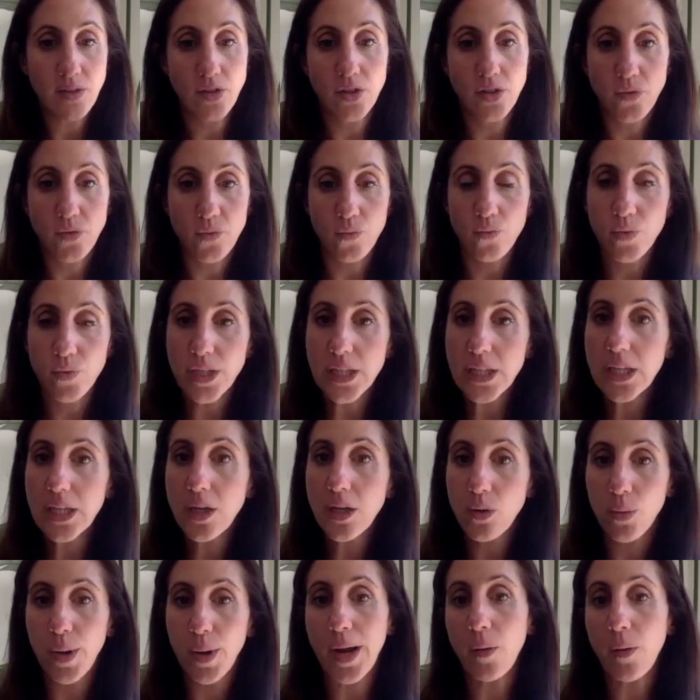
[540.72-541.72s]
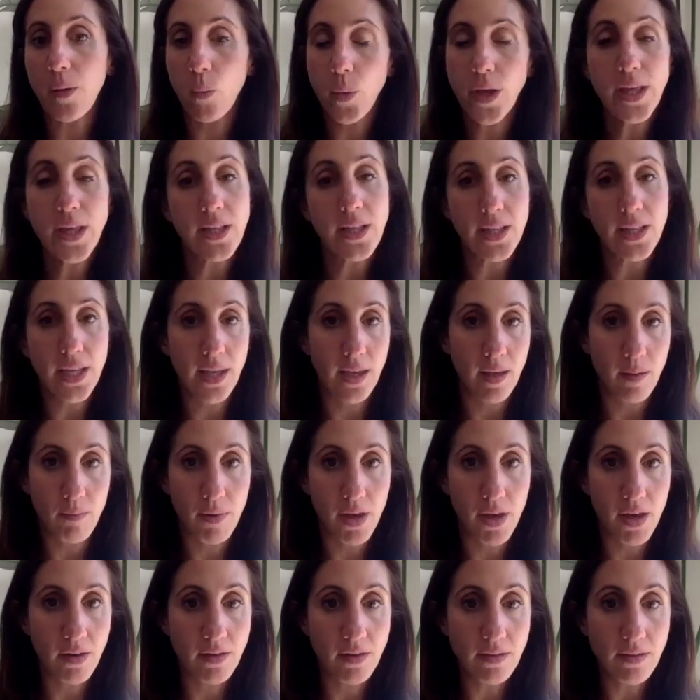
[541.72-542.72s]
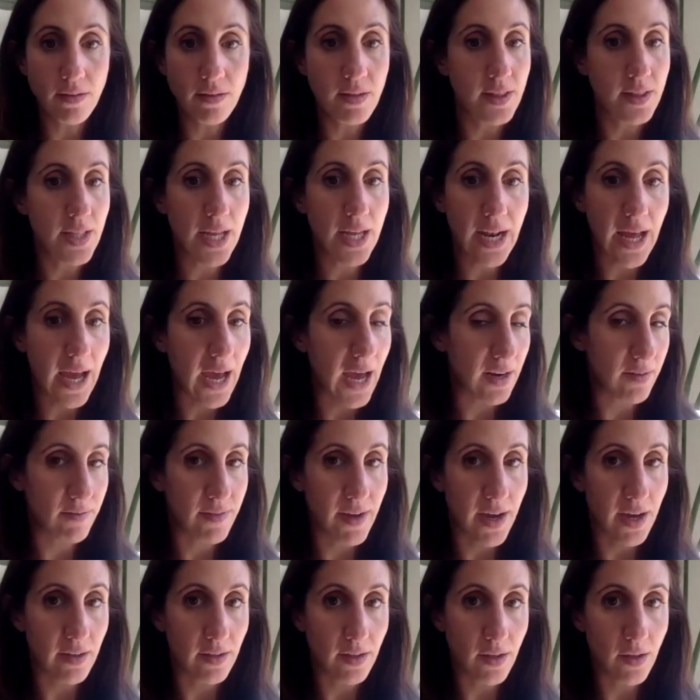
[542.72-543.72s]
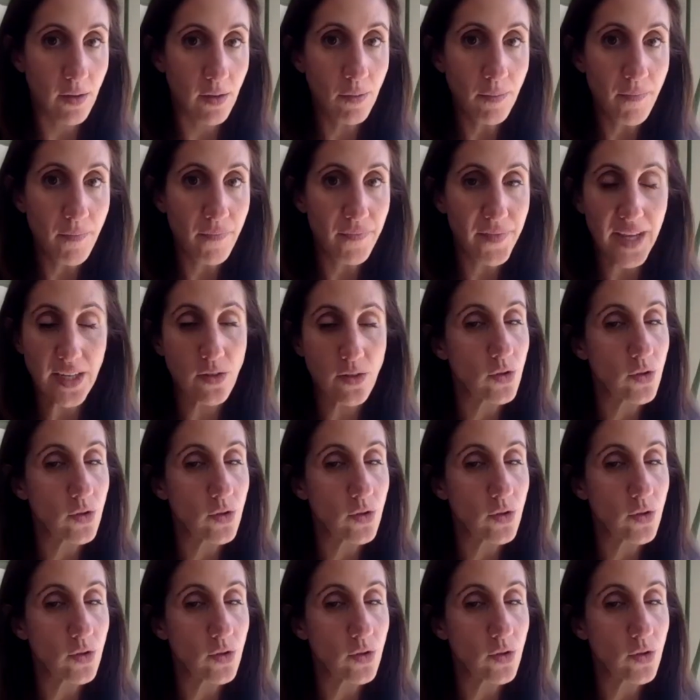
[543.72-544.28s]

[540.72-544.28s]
as just really great weekly emails that add value.